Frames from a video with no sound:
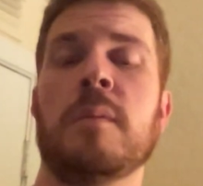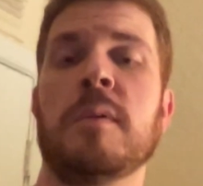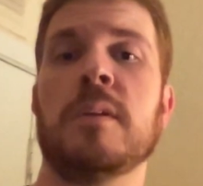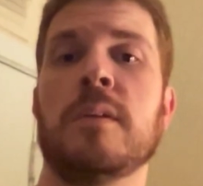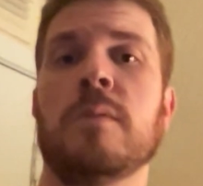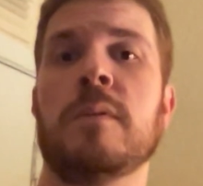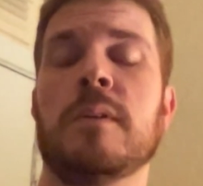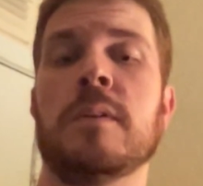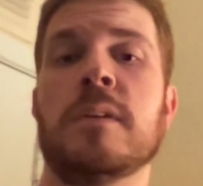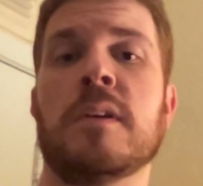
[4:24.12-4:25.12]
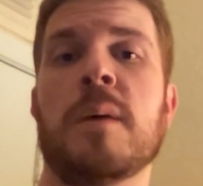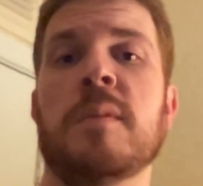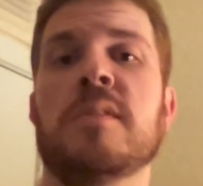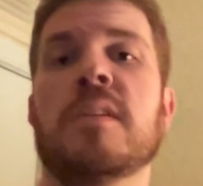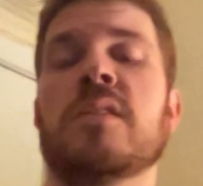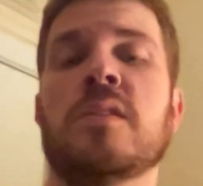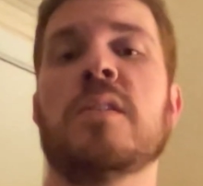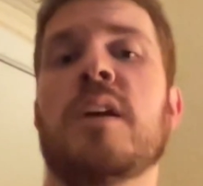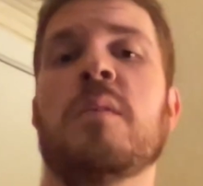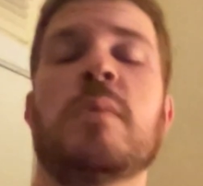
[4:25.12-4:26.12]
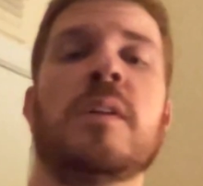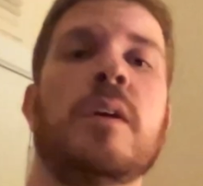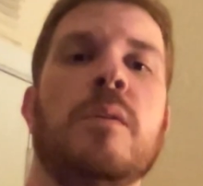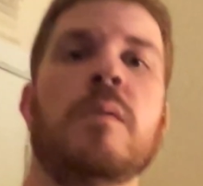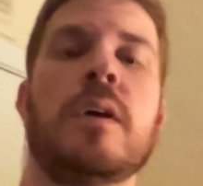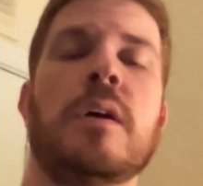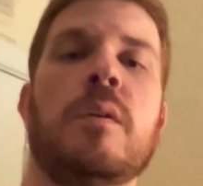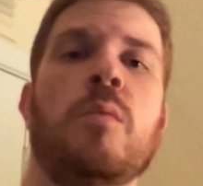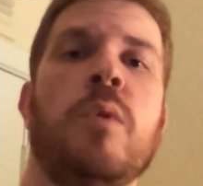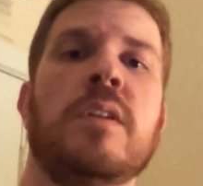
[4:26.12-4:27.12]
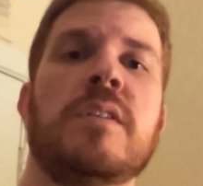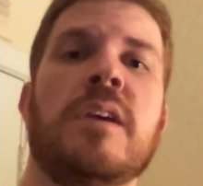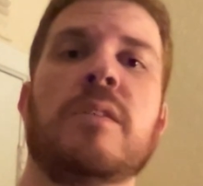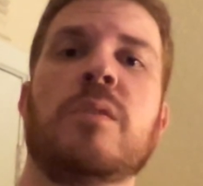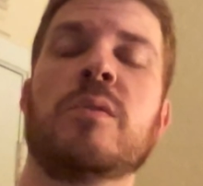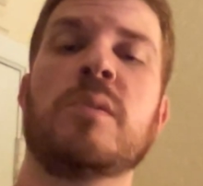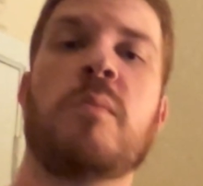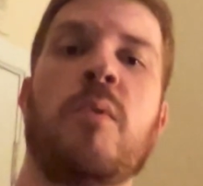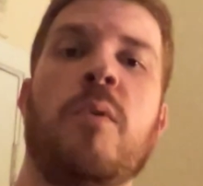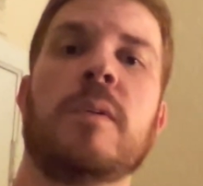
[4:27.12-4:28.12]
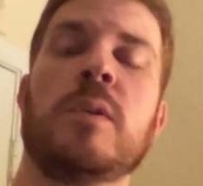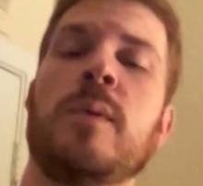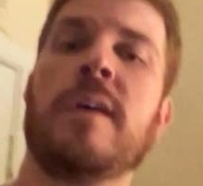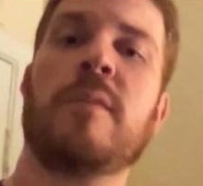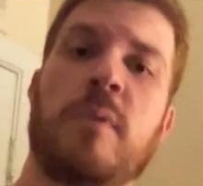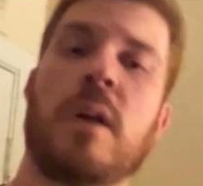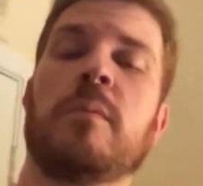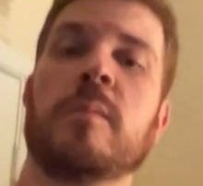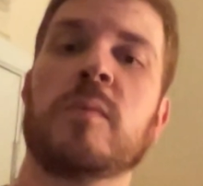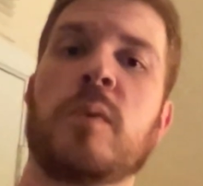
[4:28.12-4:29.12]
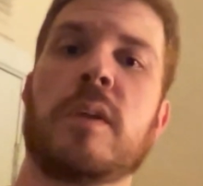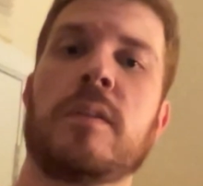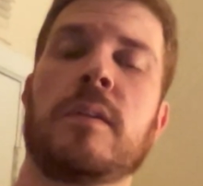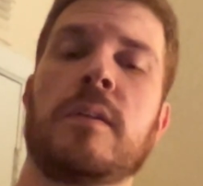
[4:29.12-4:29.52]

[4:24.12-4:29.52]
me know in the comment section down below what technical support you have problems with.